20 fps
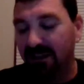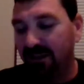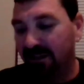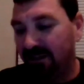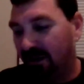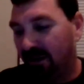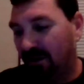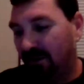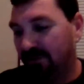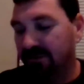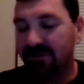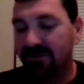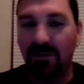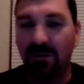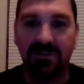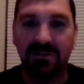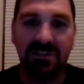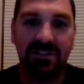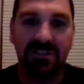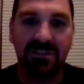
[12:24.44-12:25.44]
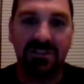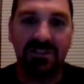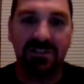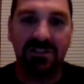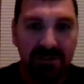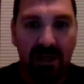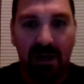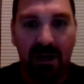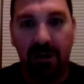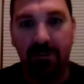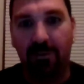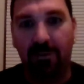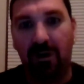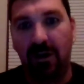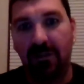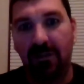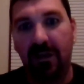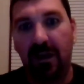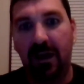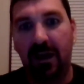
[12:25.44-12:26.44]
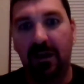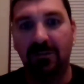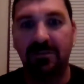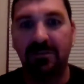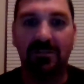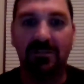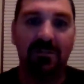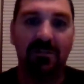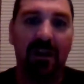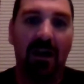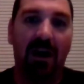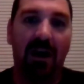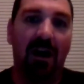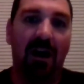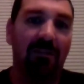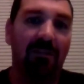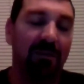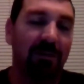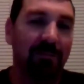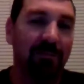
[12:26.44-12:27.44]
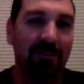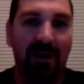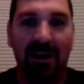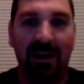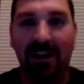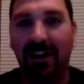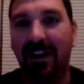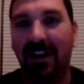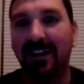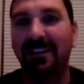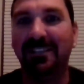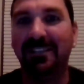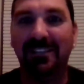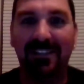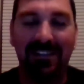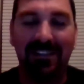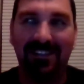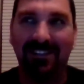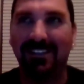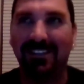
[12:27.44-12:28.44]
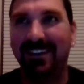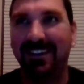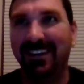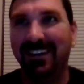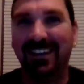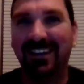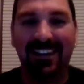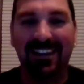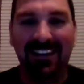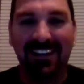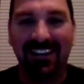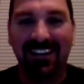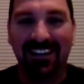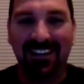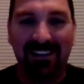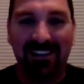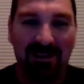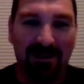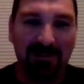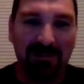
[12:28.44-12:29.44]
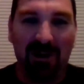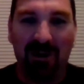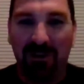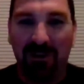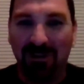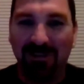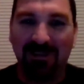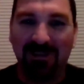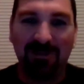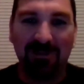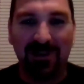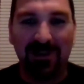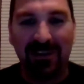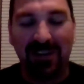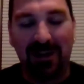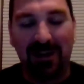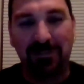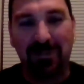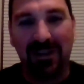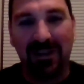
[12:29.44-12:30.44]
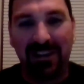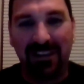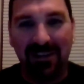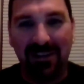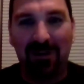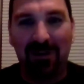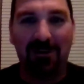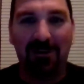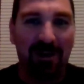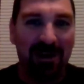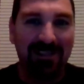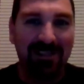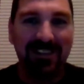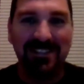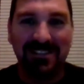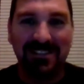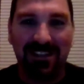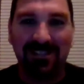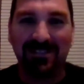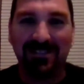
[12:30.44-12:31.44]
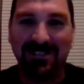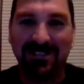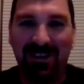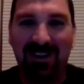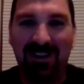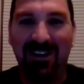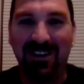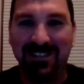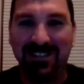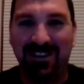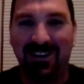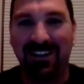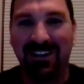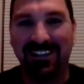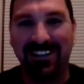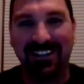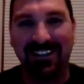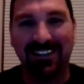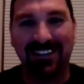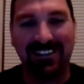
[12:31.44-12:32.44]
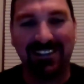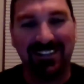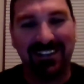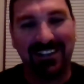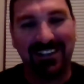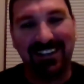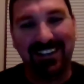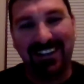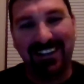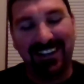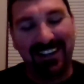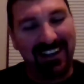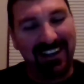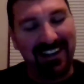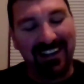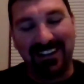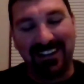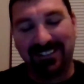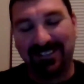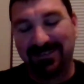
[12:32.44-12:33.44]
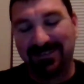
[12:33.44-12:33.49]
there's no summertime on that album. Like I'm going through it and I'm like, I want these other songs on here. And